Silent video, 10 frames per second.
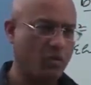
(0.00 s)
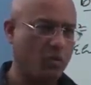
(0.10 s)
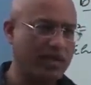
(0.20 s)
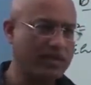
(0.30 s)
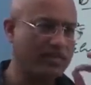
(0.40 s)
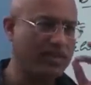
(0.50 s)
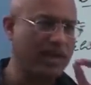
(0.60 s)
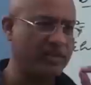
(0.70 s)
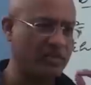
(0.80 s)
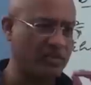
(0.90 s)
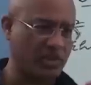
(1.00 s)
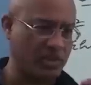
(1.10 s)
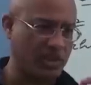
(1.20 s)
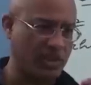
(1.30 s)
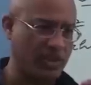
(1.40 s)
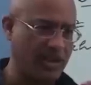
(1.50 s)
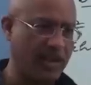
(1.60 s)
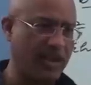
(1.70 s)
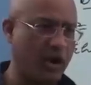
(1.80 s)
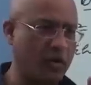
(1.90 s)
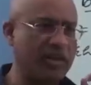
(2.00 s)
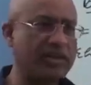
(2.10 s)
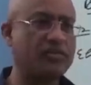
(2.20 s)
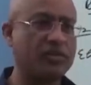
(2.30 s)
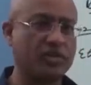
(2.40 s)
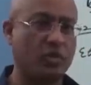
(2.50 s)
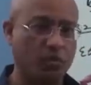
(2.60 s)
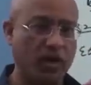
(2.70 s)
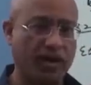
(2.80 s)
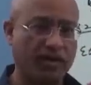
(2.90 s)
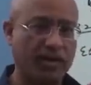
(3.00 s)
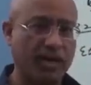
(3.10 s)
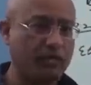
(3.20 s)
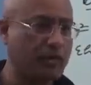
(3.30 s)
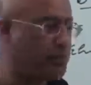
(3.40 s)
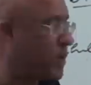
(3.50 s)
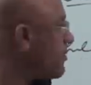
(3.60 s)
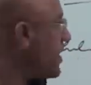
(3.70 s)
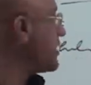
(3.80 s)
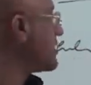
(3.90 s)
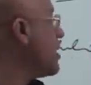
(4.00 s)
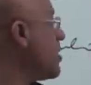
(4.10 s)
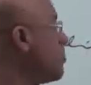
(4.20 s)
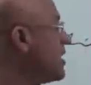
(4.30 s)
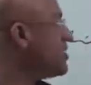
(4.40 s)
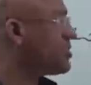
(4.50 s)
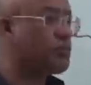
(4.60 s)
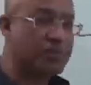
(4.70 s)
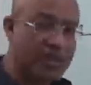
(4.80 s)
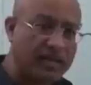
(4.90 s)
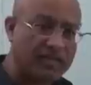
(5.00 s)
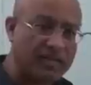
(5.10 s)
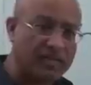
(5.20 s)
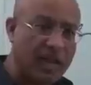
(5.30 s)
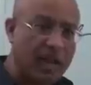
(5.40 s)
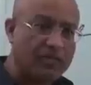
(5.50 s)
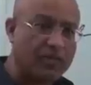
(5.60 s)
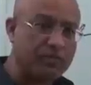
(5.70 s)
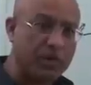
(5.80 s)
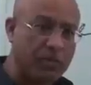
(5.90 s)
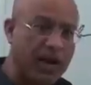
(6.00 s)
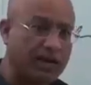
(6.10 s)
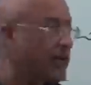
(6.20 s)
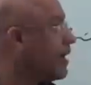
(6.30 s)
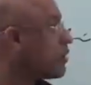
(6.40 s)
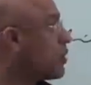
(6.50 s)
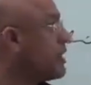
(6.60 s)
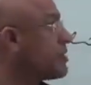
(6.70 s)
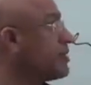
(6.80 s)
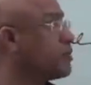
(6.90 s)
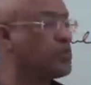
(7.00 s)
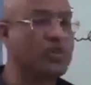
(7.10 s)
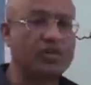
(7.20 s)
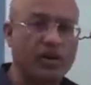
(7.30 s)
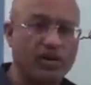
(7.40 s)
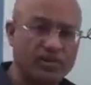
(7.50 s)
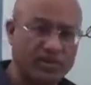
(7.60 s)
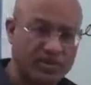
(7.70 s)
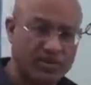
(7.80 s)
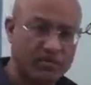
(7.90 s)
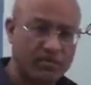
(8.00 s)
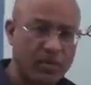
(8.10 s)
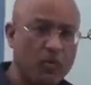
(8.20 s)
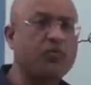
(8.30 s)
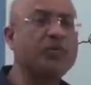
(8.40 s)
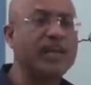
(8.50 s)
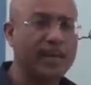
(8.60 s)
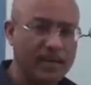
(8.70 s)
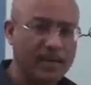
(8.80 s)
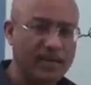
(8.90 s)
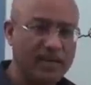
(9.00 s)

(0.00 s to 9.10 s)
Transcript: What is that structure and how that structure work which prevent many substances from the blood to enter into central nervous system freely.